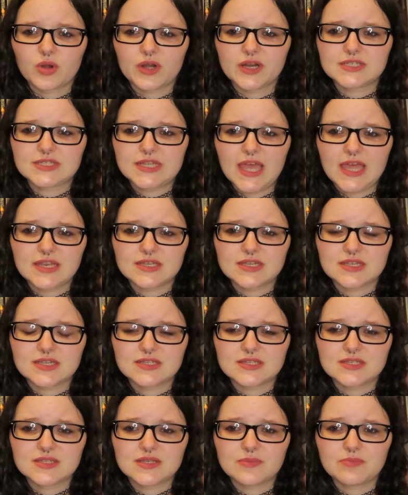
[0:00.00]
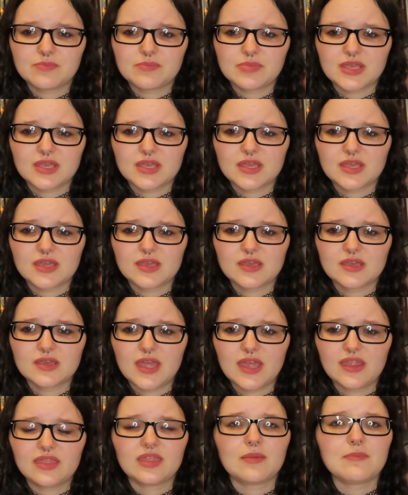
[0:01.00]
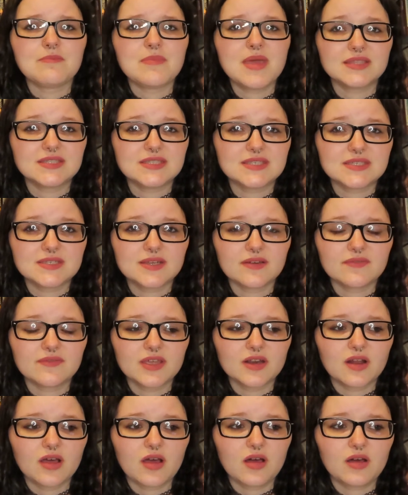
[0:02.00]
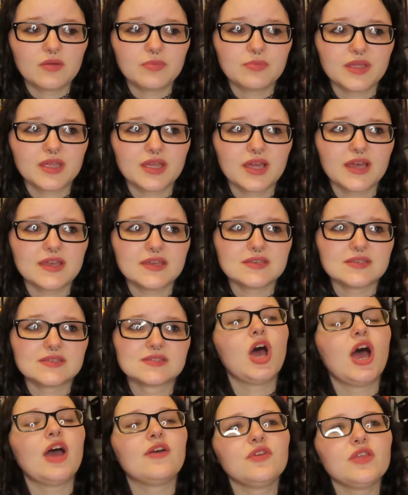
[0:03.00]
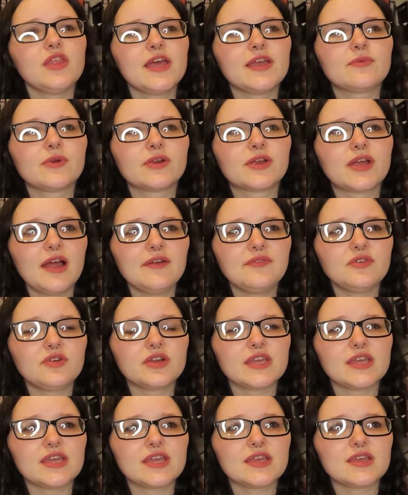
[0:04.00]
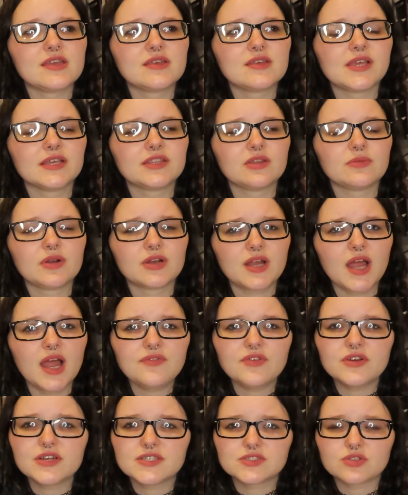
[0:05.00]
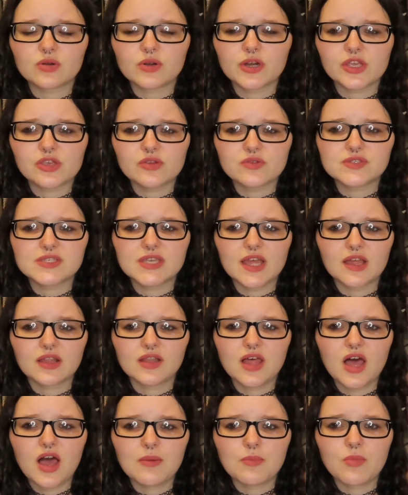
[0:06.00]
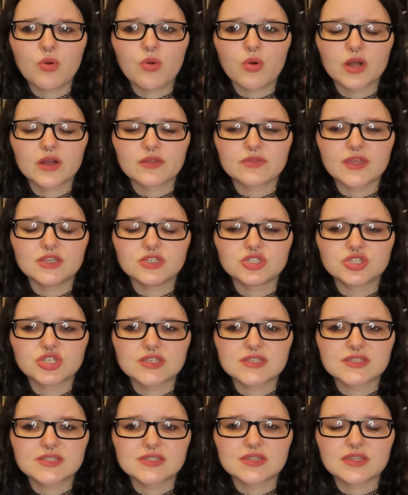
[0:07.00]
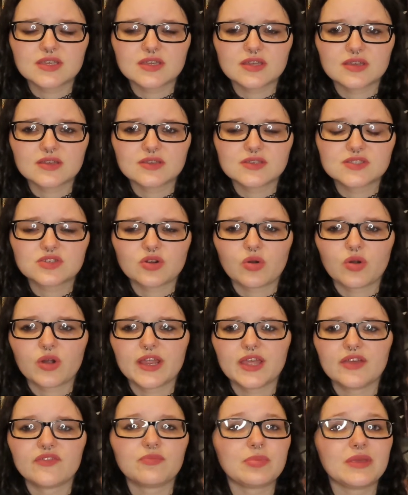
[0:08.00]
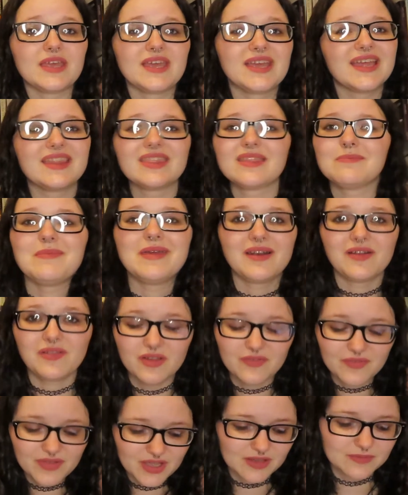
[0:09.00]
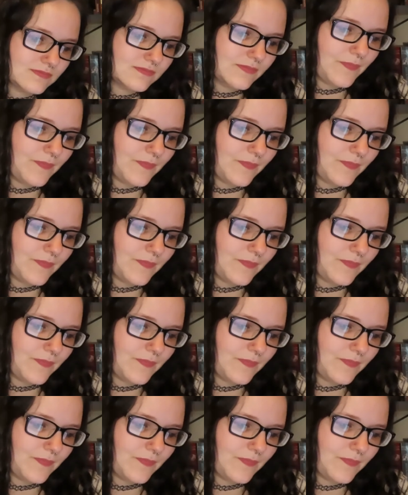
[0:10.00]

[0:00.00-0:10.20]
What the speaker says: intended to be in the midst of it all, because I feel like recovery, like, the recovery story, you see a lot more than just the story of being in the middle of it.